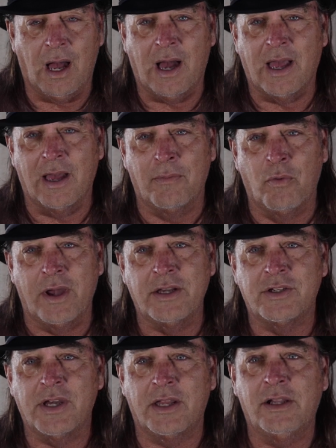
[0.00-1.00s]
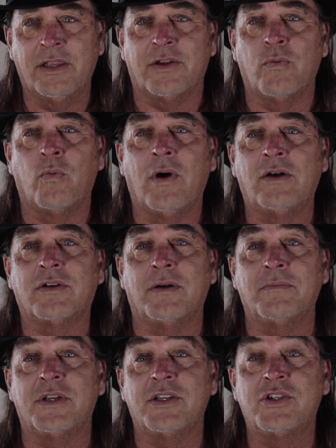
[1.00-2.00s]
Hi, I'm Wayne Tuttle, and
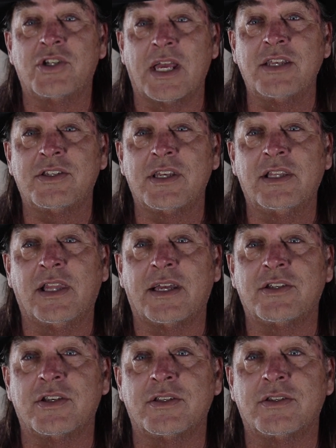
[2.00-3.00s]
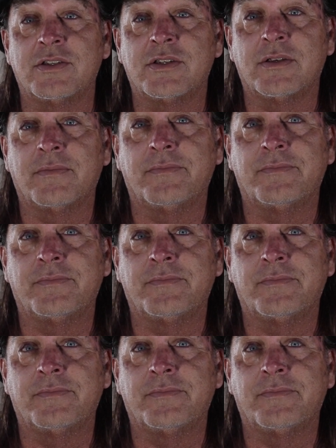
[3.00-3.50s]
welcome to Chasing Legends.